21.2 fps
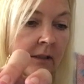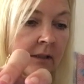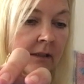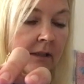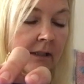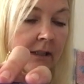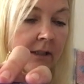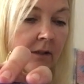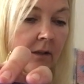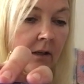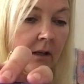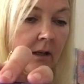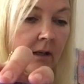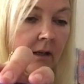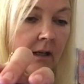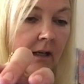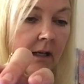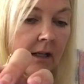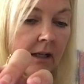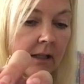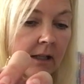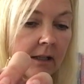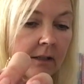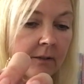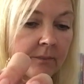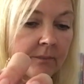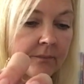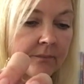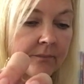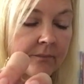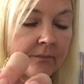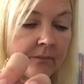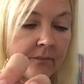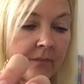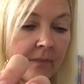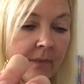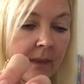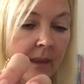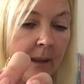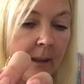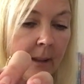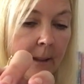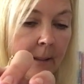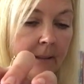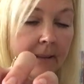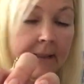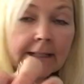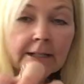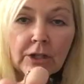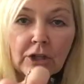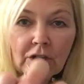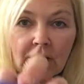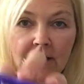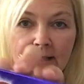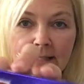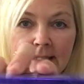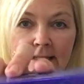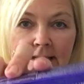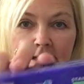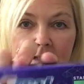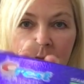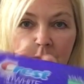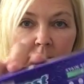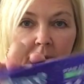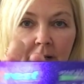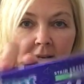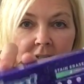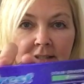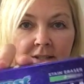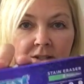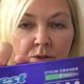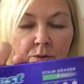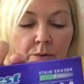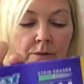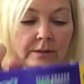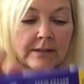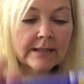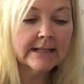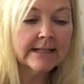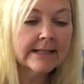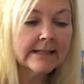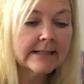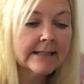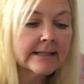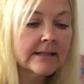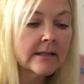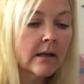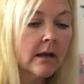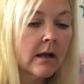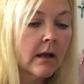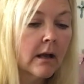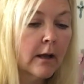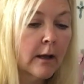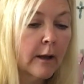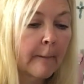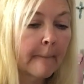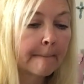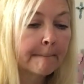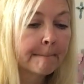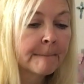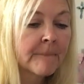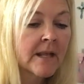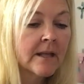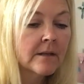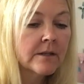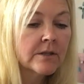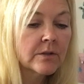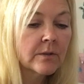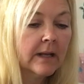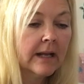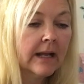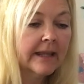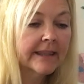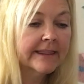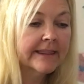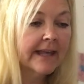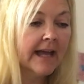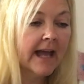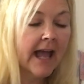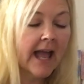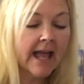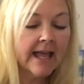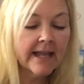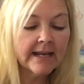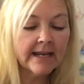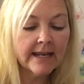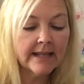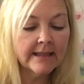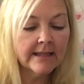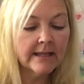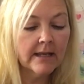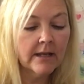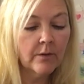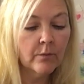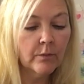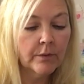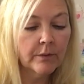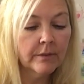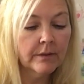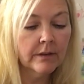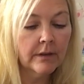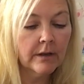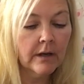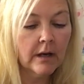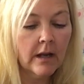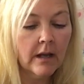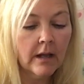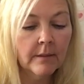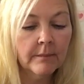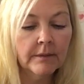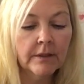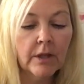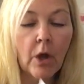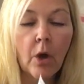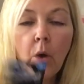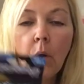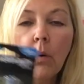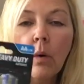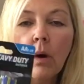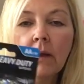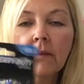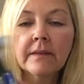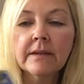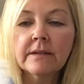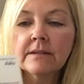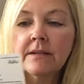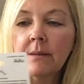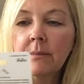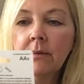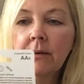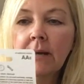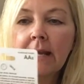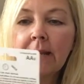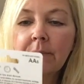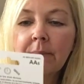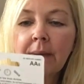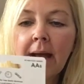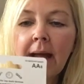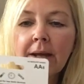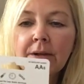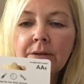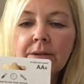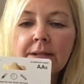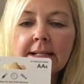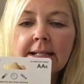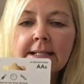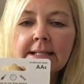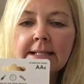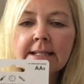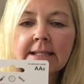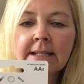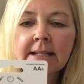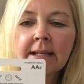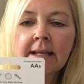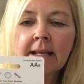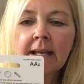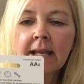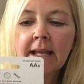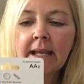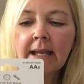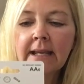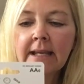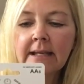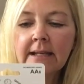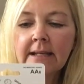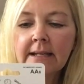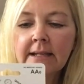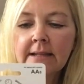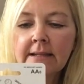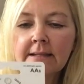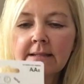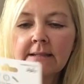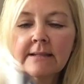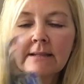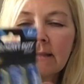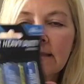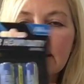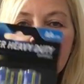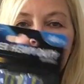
in our um, linen closet where I store these. Um, so I got that. And then we were um, low on the double A batteries. And this is a